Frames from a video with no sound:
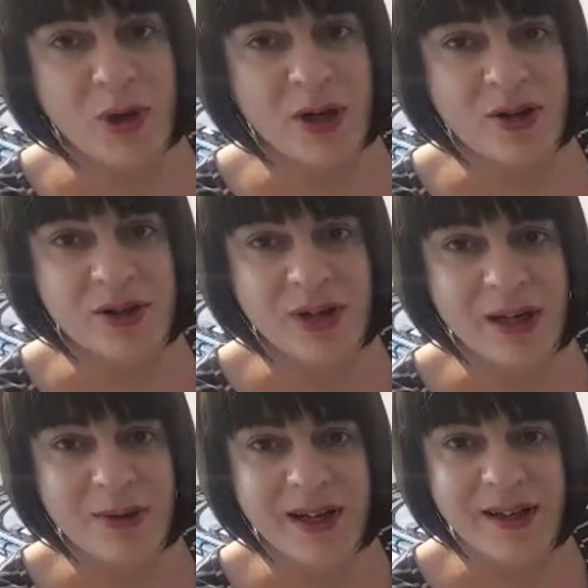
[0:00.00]
work on the
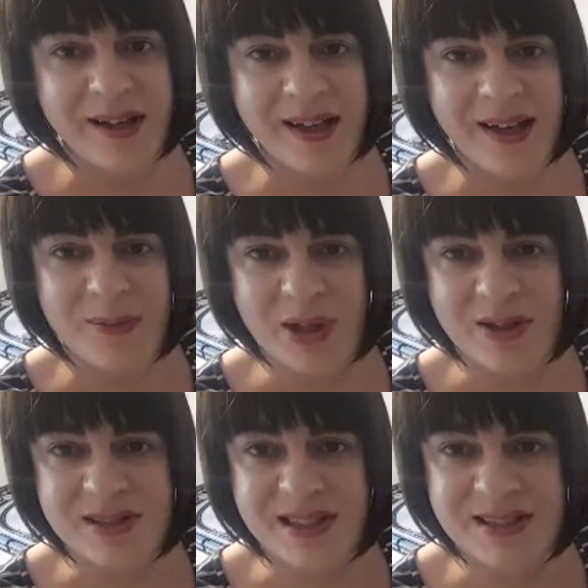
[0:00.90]
railway,
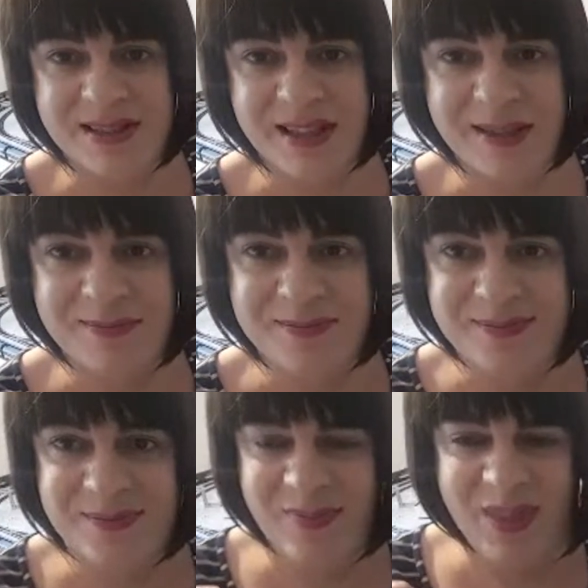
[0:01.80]
because it's, hello
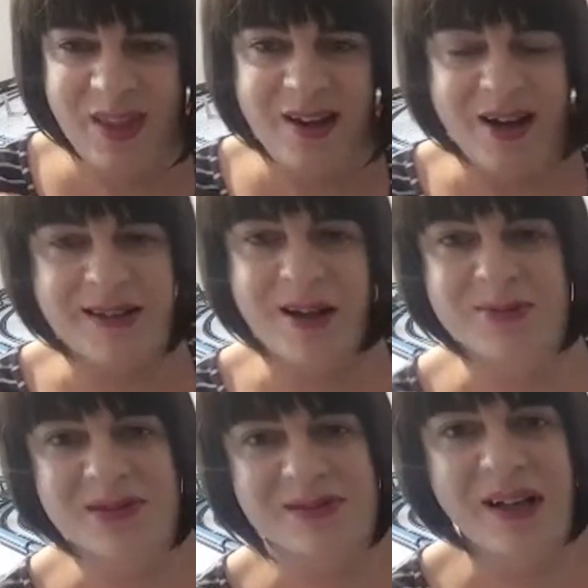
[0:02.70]

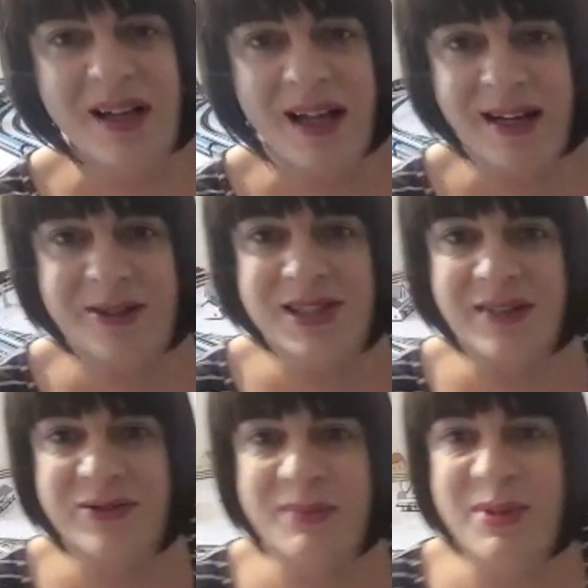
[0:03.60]

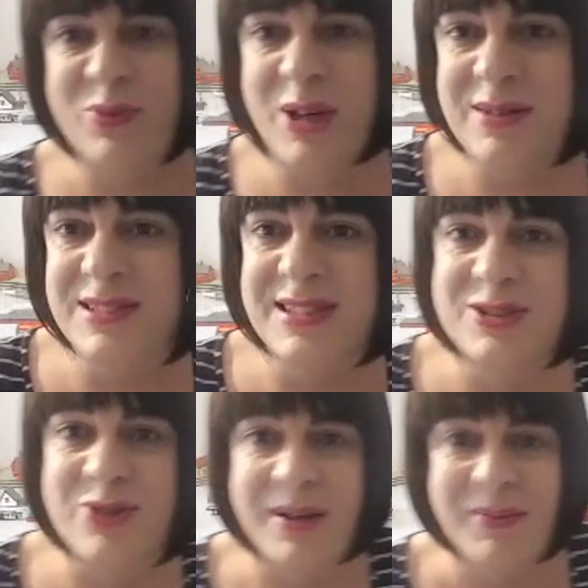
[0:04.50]
Jeff Redmond, welcome to the
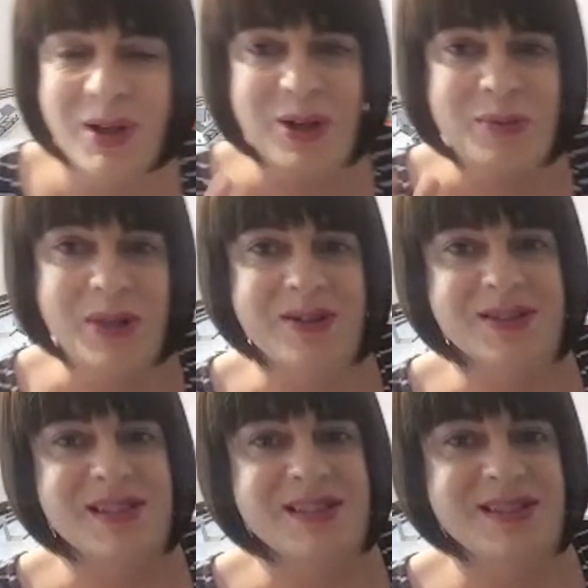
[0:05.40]
stream,
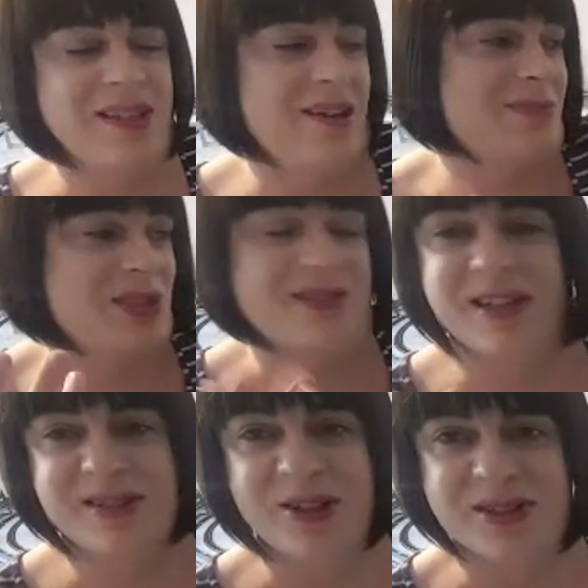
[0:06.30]
because I'm just
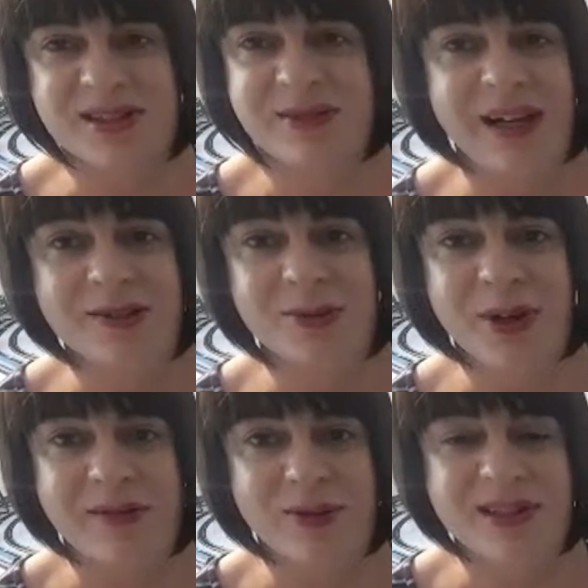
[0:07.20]
like dancing around or
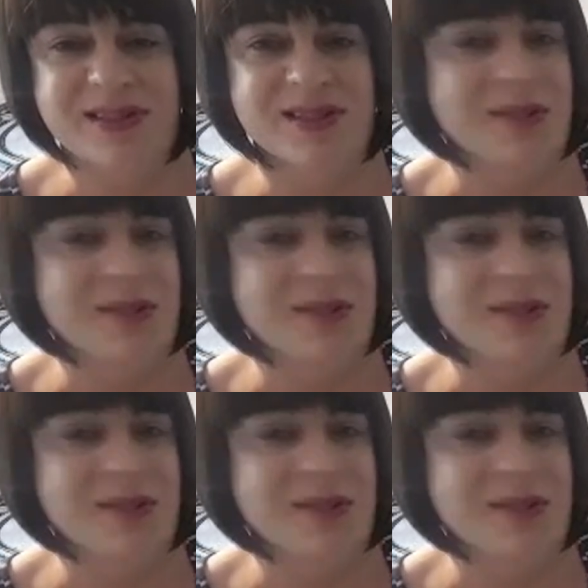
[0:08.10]
whatever, or listening